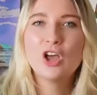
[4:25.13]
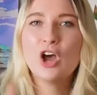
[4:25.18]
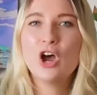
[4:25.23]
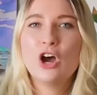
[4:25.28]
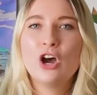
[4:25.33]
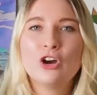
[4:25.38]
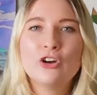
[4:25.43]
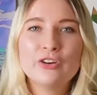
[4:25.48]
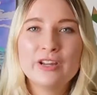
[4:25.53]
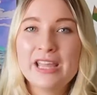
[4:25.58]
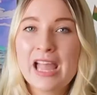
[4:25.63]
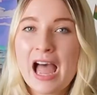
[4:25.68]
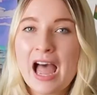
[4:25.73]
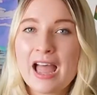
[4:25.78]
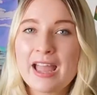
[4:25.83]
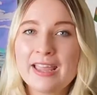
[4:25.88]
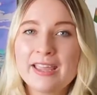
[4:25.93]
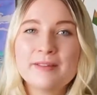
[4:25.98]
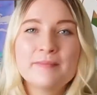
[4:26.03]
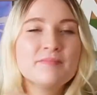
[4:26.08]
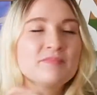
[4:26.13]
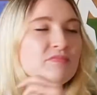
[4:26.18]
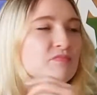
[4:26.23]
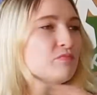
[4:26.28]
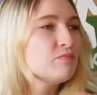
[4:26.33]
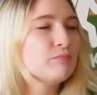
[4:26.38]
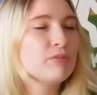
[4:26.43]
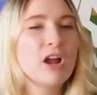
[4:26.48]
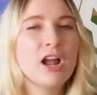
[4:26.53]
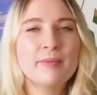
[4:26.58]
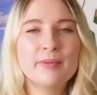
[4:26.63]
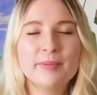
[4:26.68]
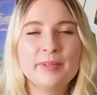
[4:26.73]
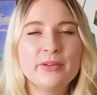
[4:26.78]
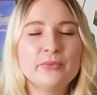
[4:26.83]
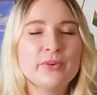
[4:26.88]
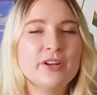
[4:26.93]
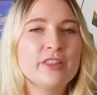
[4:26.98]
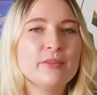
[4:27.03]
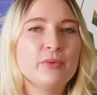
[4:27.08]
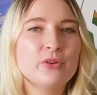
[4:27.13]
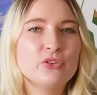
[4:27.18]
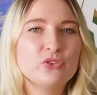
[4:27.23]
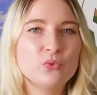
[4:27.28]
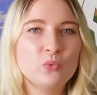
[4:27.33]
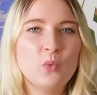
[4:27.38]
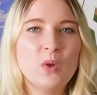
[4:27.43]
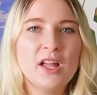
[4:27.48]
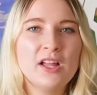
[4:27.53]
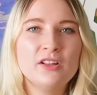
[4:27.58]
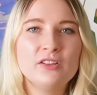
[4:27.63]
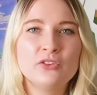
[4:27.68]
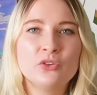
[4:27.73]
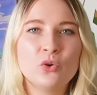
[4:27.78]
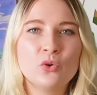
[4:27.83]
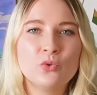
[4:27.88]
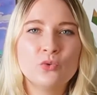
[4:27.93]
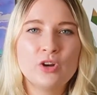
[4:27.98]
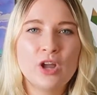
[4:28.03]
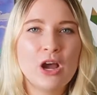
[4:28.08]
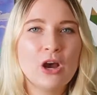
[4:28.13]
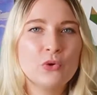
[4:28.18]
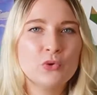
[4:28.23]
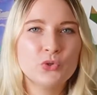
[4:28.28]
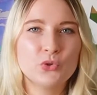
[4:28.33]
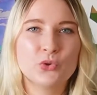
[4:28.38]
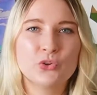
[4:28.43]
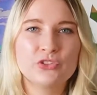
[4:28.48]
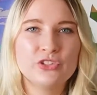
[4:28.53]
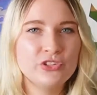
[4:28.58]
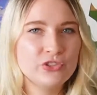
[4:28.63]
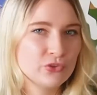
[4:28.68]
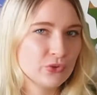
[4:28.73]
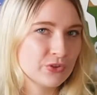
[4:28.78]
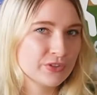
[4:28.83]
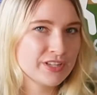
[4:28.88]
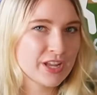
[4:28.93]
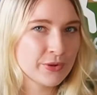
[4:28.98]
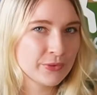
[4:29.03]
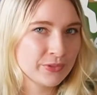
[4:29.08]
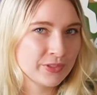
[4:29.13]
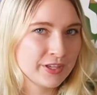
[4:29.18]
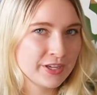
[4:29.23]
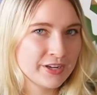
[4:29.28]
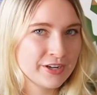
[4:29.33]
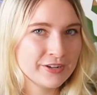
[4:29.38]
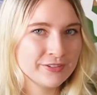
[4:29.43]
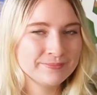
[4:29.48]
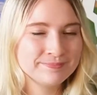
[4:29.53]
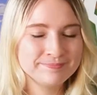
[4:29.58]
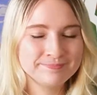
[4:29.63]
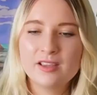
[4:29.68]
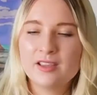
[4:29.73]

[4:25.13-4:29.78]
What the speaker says: REI, probably one of the most well-known outdoorsy stores out there.